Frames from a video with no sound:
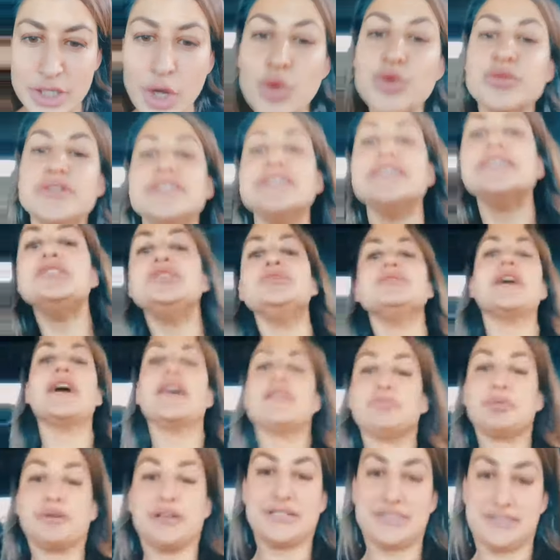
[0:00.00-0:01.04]
Oh, did you
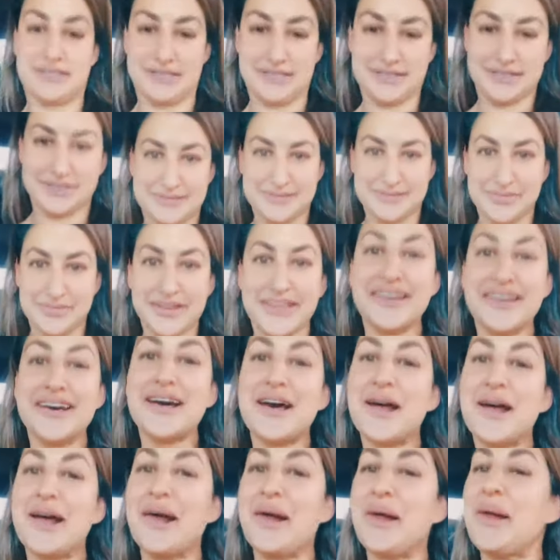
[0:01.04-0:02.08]
have braces?
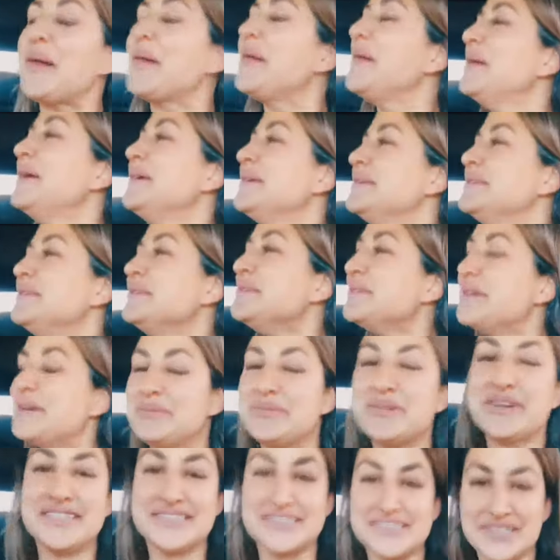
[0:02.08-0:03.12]
Did you have
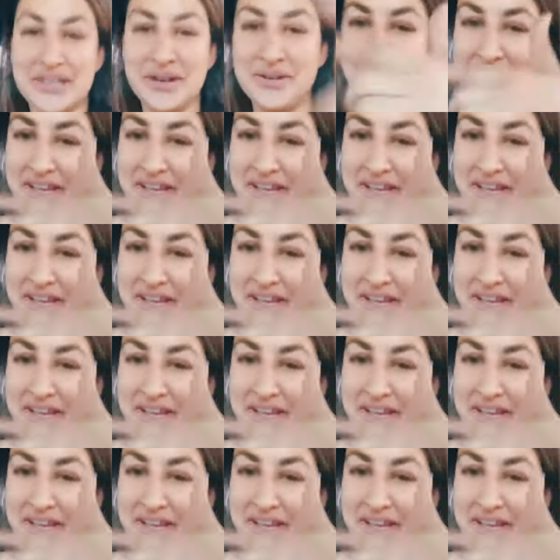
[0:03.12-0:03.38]
braces?